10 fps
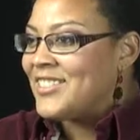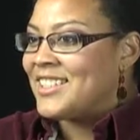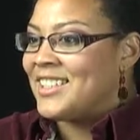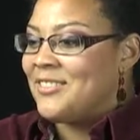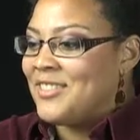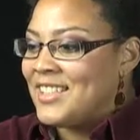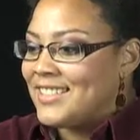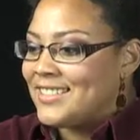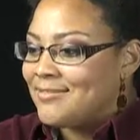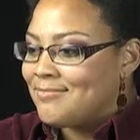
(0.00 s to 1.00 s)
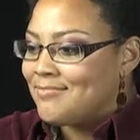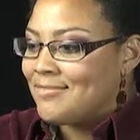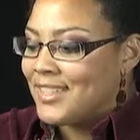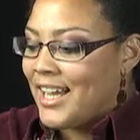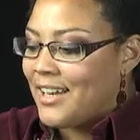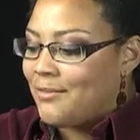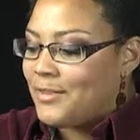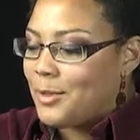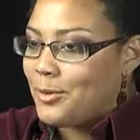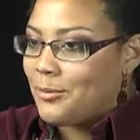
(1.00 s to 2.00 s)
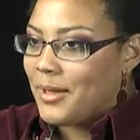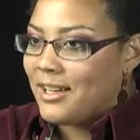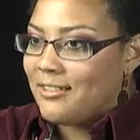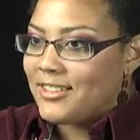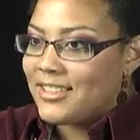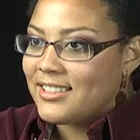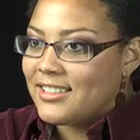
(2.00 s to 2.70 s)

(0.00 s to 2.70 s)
just going to be kind of floating around.